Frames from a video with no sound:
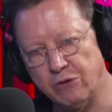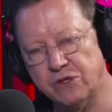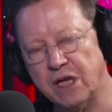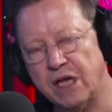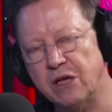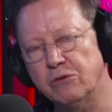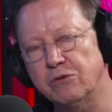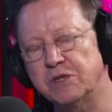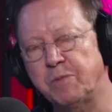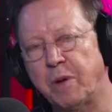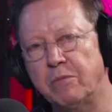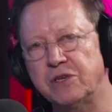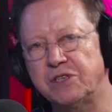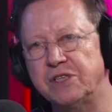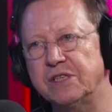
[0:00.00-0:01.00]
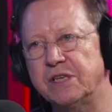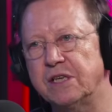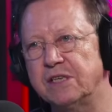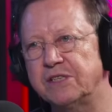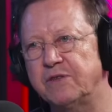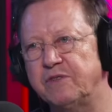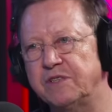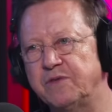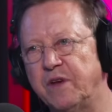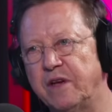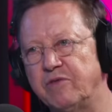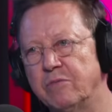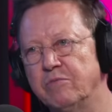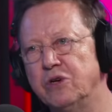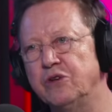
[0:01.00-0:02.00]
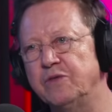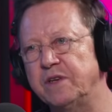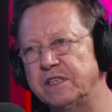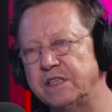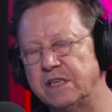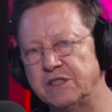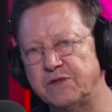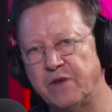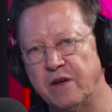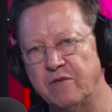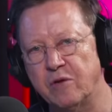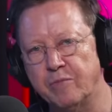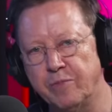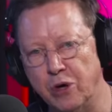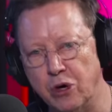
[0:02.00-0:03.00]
And also, he always publishes a list of his favourite movies and his favourite